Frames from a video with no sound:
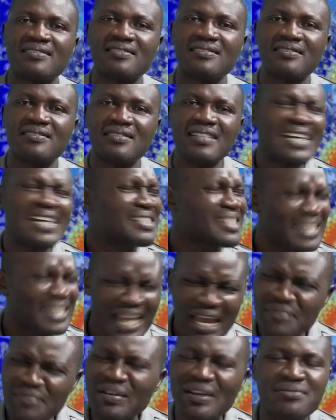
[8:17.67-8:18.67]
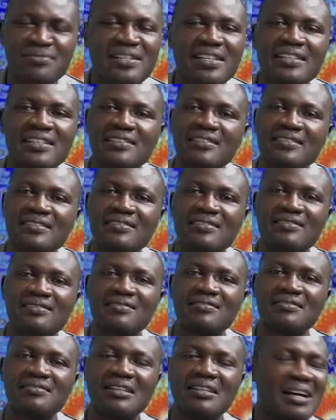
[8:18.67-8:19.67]
There's life after.
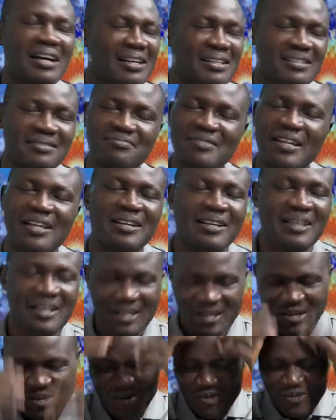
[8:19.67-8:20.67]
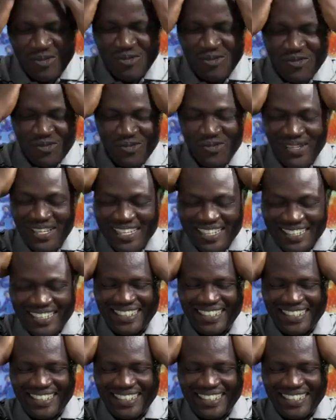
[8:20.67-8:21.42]
Ah, oh God.